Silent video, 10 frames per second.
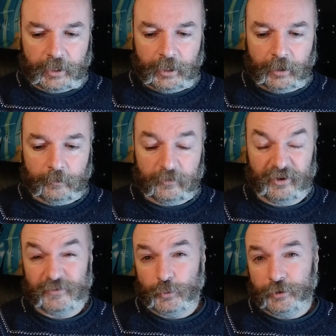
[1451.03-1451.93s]

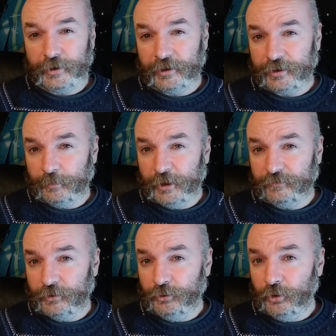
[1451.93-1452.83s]
For one thing, I think
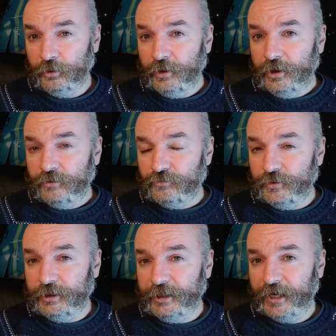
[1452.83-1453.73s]
Mayfair not
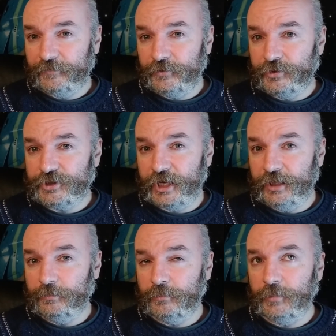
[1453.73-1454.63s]
really having the
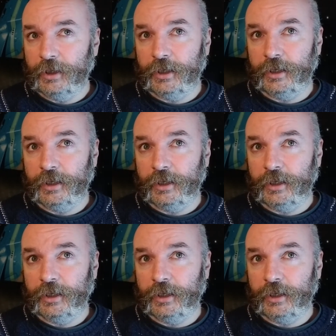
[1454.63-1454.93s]
same